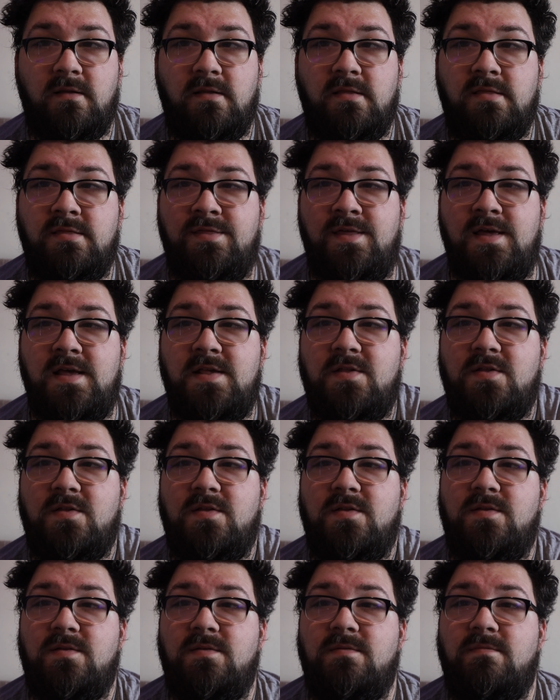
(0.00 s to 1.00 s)
the
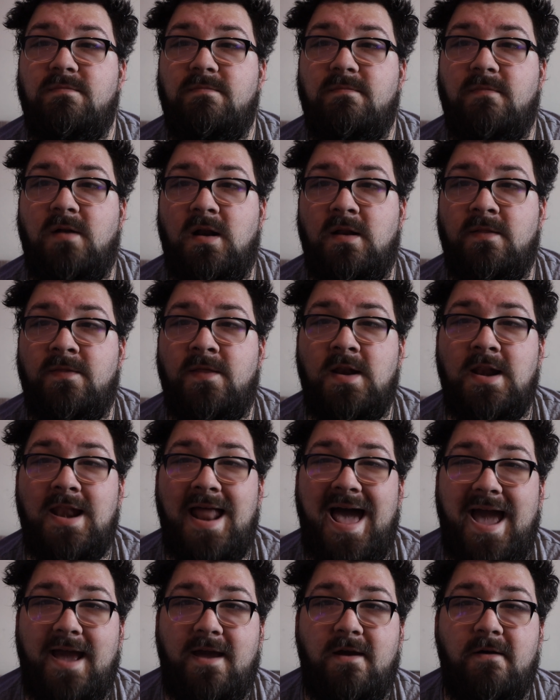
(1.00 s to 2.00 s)

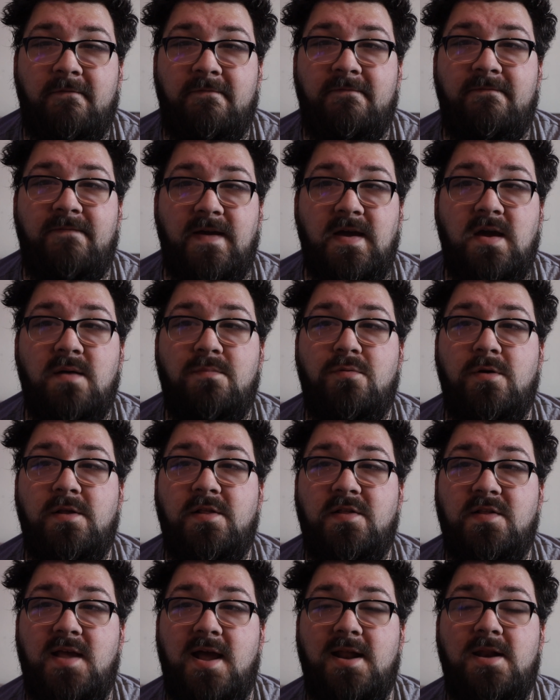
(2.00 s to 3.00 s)
lack of
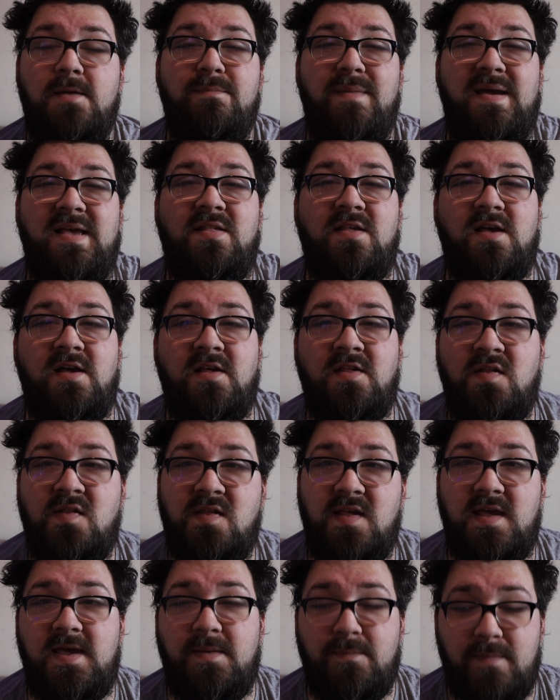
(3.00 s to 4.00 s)
fingerprint scanner makes it a
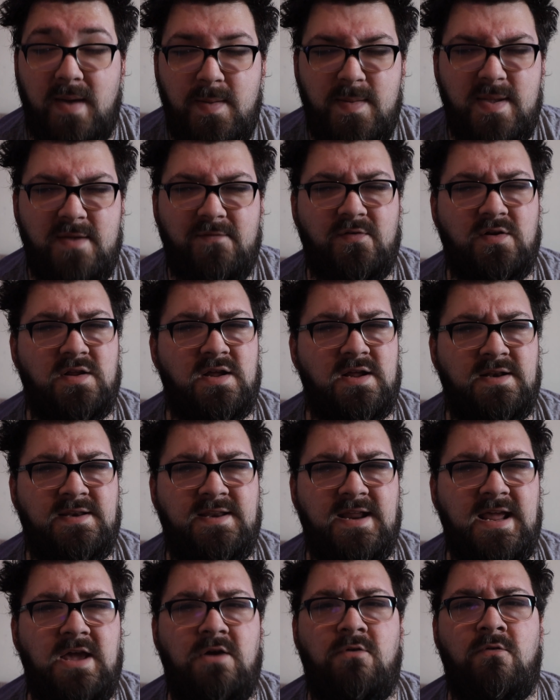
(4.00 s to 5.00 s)
C, maybe even a
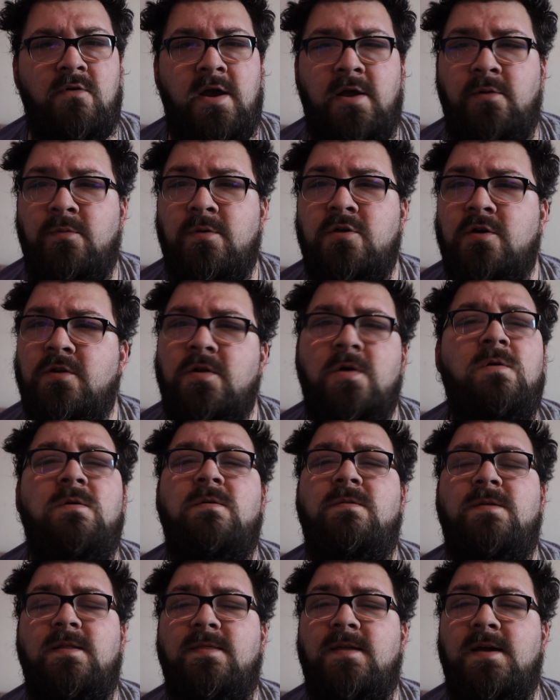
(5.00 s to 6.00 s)
D grade, which I don't even
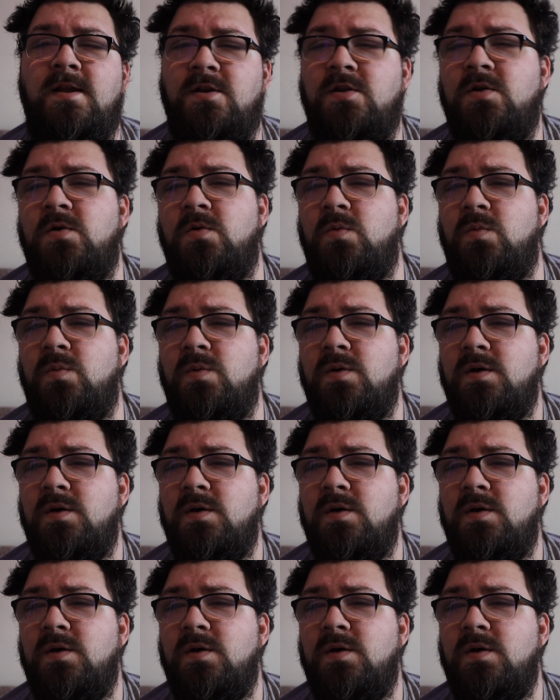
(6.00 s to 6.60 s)
think they do.